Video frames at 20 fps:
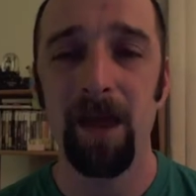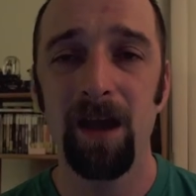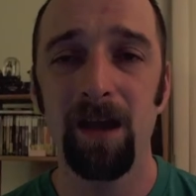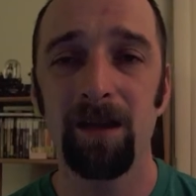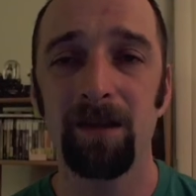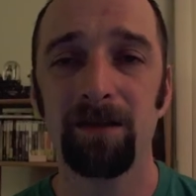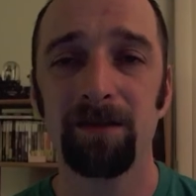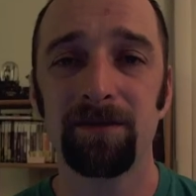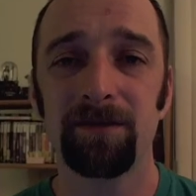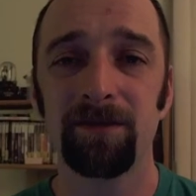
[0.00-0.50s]

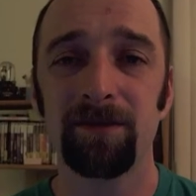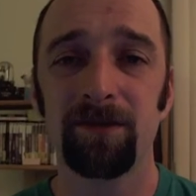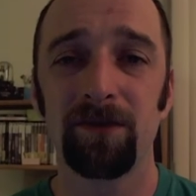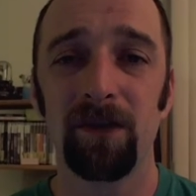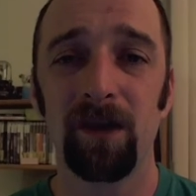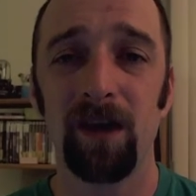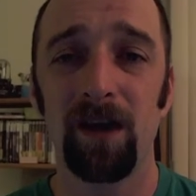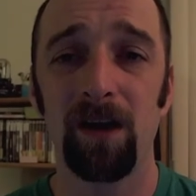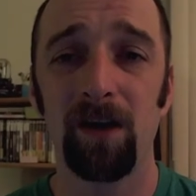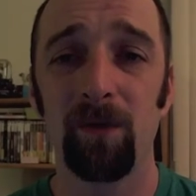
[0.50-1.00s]
Is
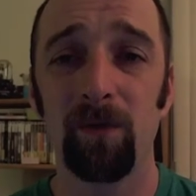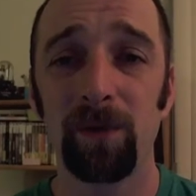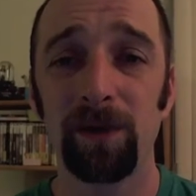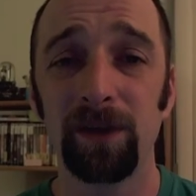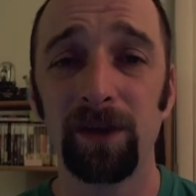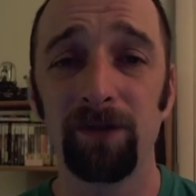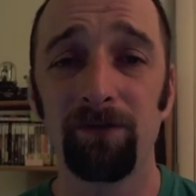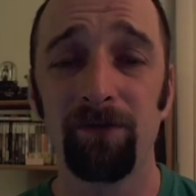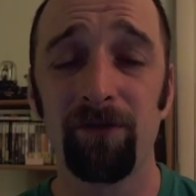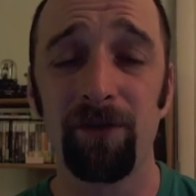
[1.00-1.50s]
we
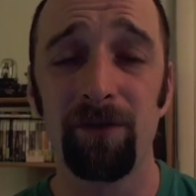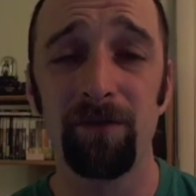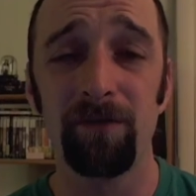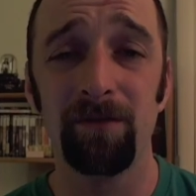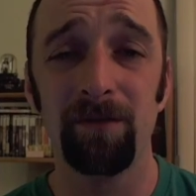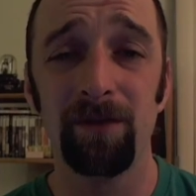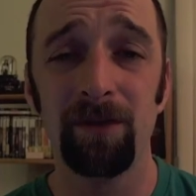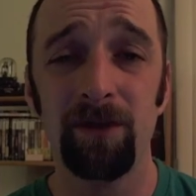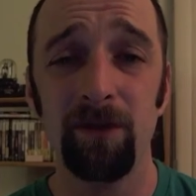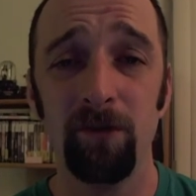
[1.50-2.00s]
look for the
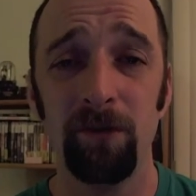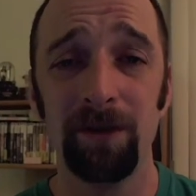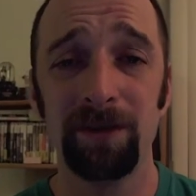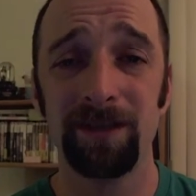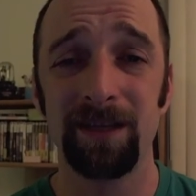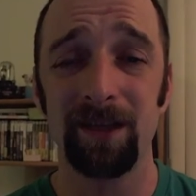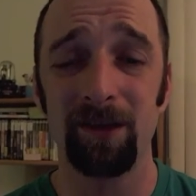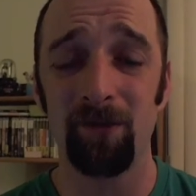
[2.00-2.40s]
newest